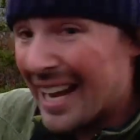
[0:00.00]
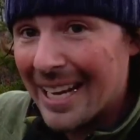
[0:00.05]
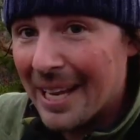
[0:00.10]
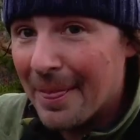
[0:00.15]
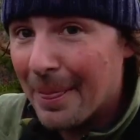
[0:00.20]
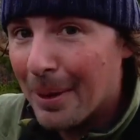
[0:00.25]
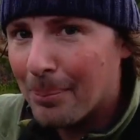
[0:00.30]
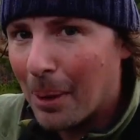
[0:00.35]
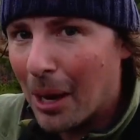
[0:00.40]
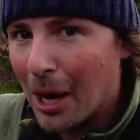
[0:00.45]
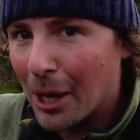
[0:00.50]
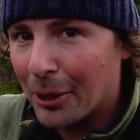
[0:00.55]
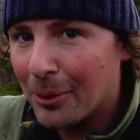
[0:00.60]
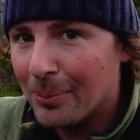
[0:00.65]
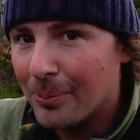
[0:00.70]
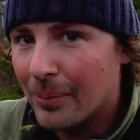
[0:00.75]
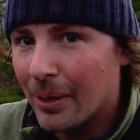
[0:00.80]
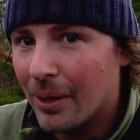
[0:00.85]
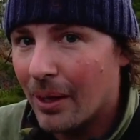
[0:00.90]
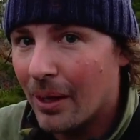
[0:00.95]
in the
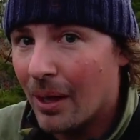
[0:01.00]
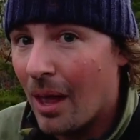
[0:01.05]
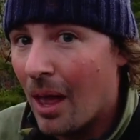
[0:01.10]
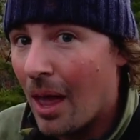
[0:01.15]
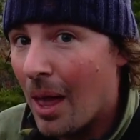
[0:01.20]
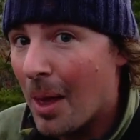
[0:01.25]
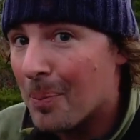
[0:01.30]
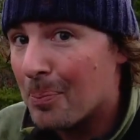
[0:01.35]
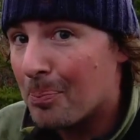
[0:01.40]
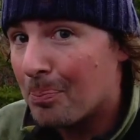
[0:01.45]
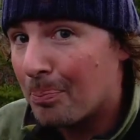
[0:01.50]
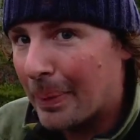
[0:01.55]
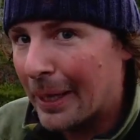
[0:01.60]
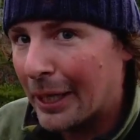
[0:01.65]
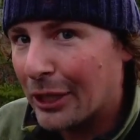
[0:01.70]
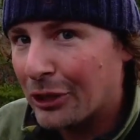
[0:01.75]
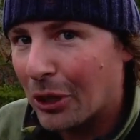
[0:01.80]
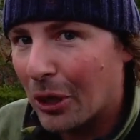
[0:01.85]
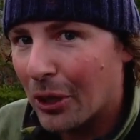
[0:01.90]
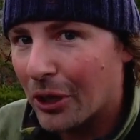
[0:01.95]
bottom.
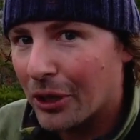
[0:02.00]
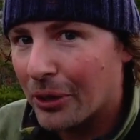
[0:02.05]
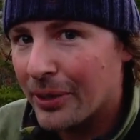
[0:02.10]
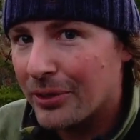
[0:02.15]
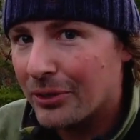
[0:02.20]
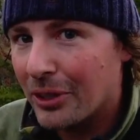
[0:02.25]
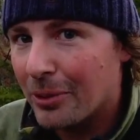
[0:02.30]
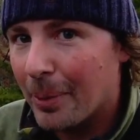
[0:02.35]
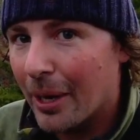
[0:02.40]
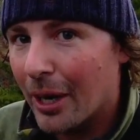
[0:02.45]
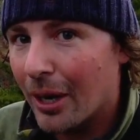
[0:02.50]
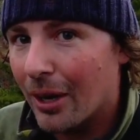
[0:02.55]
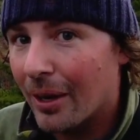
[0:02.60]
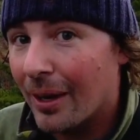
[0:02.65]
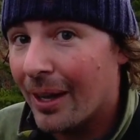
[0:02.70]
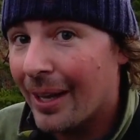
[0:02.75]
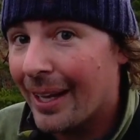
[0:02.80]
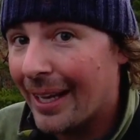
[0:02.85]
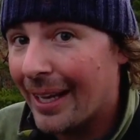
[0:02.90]
Big dark grizzly bear